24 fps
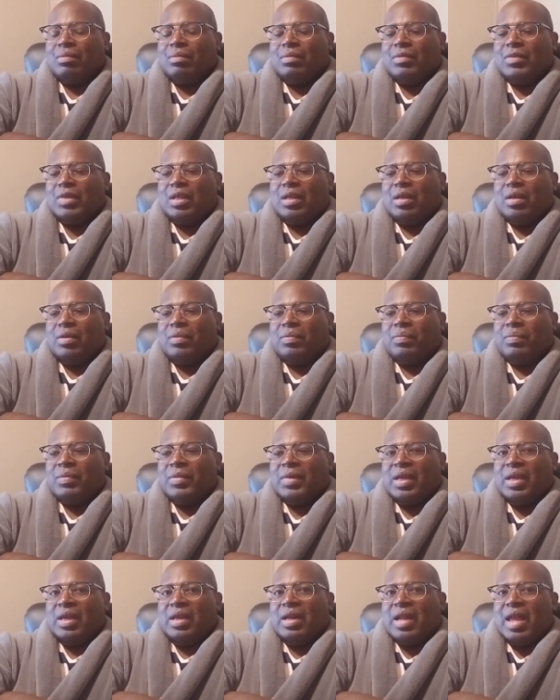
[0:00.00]
You know,
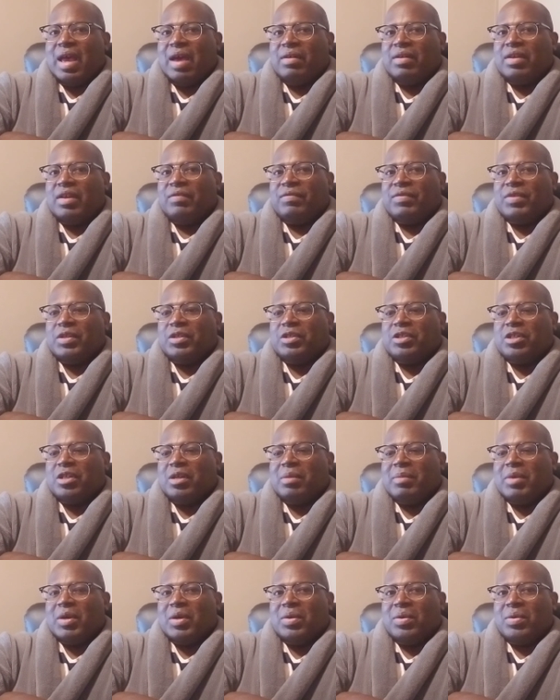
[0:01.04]
now if the
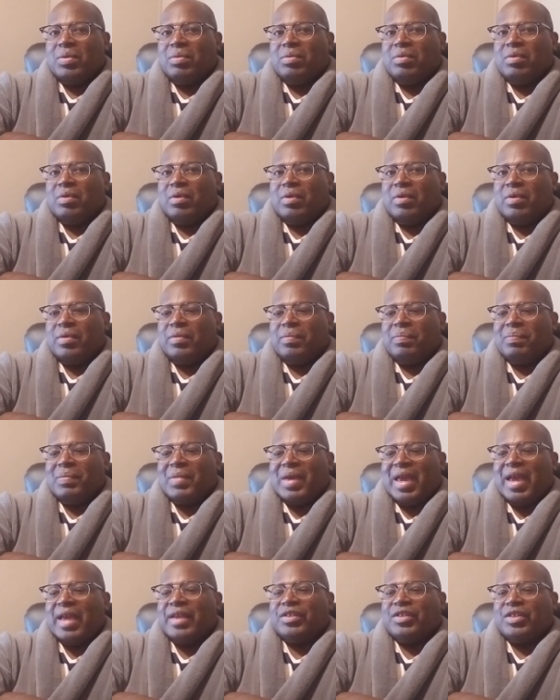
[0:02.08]
gym owner
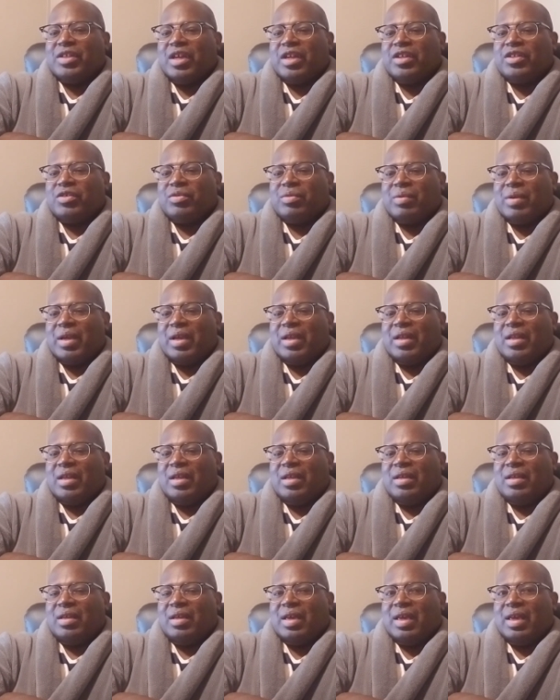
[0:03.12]
has that
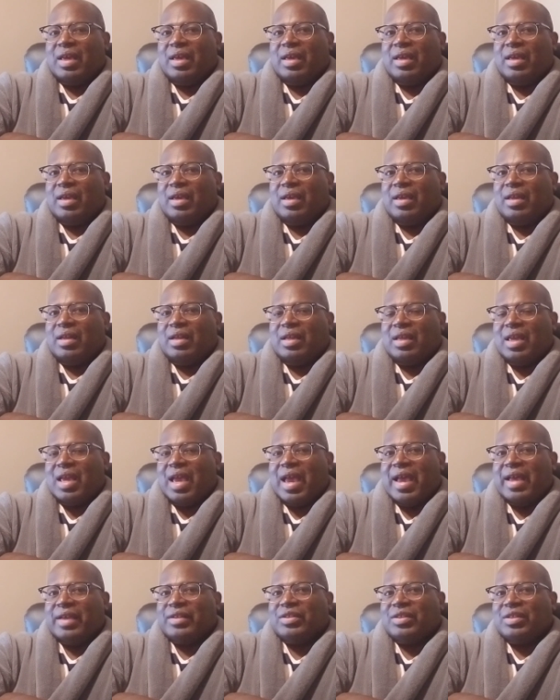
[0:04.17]
training and he
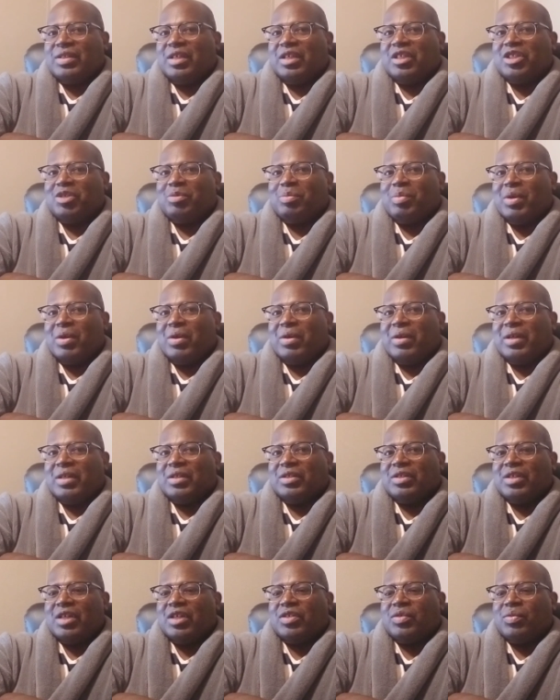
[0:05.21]
has the
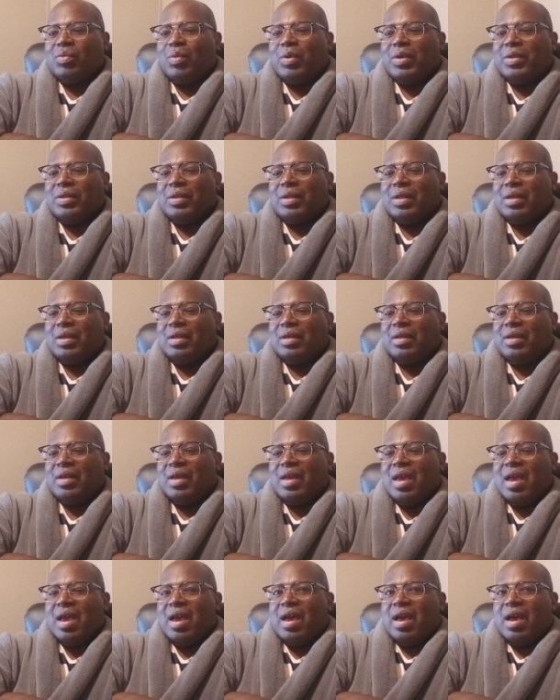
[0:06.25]
experience, that's one thing.
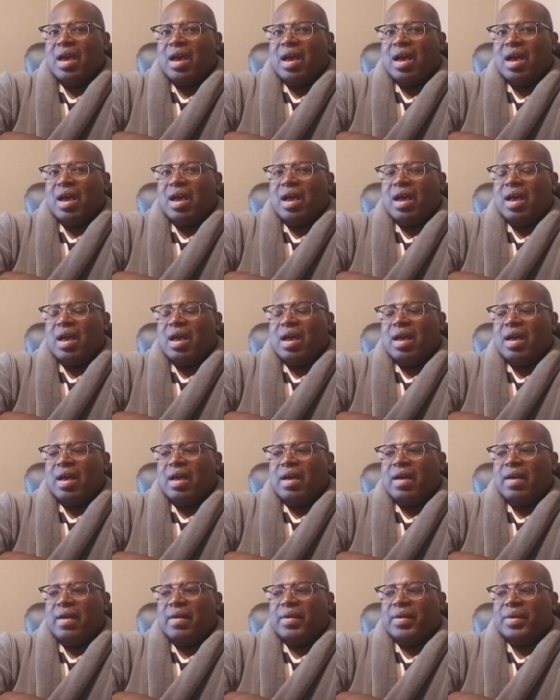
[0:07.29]

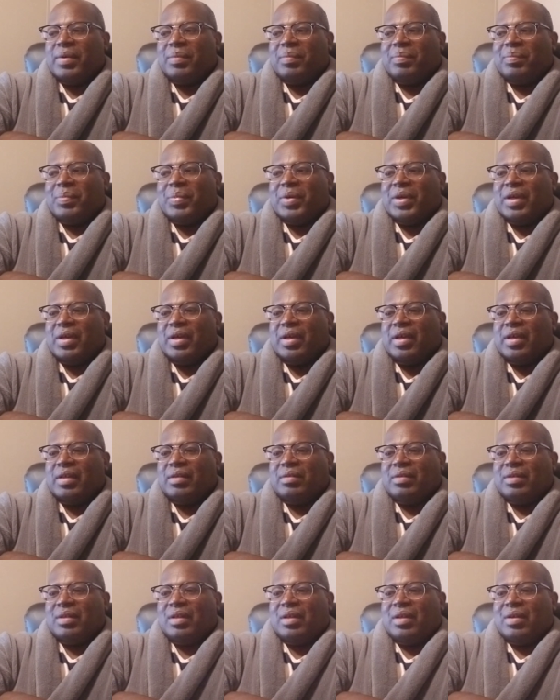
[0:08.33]
Uh,
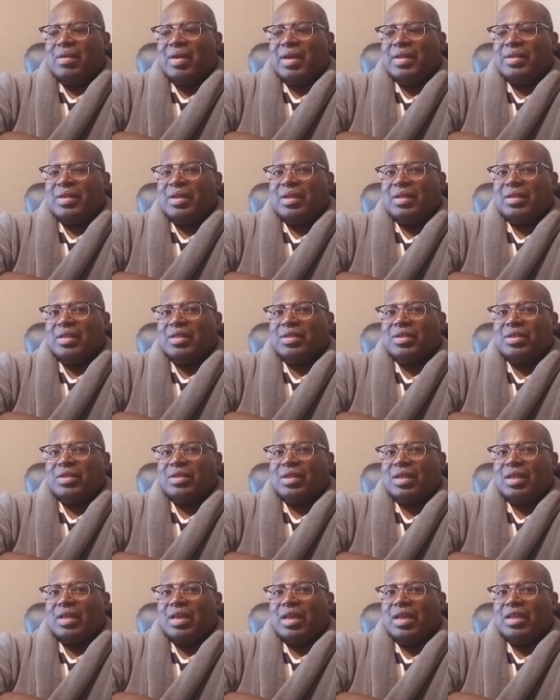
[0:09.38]
but you know, I think this is
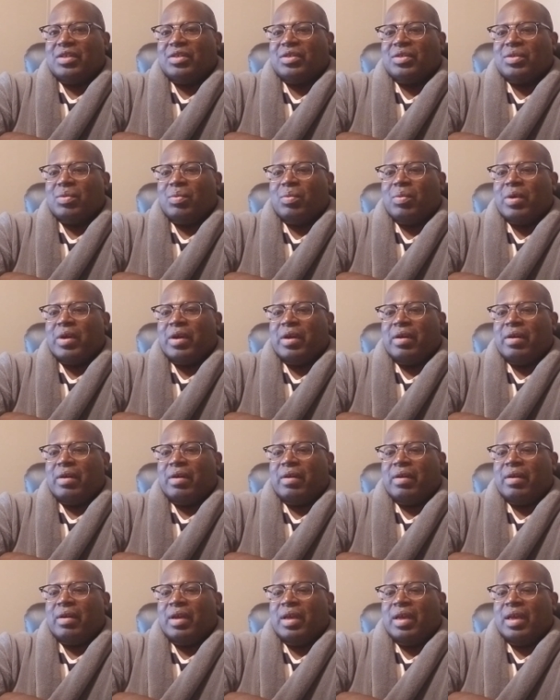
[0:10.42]
a case to
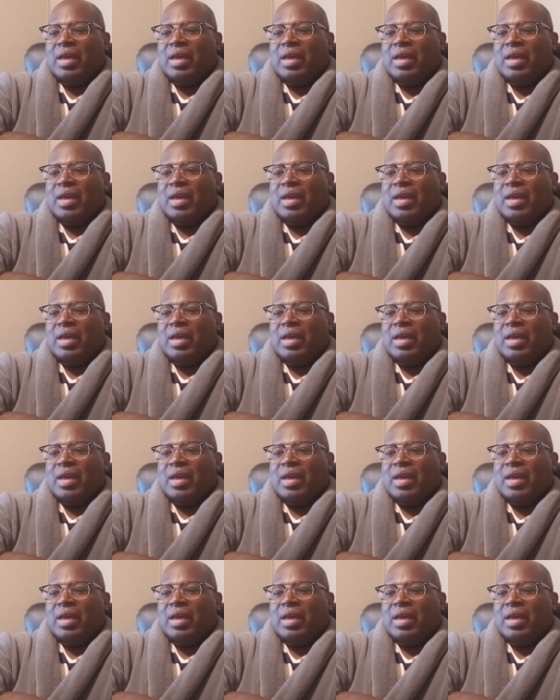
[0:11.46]
where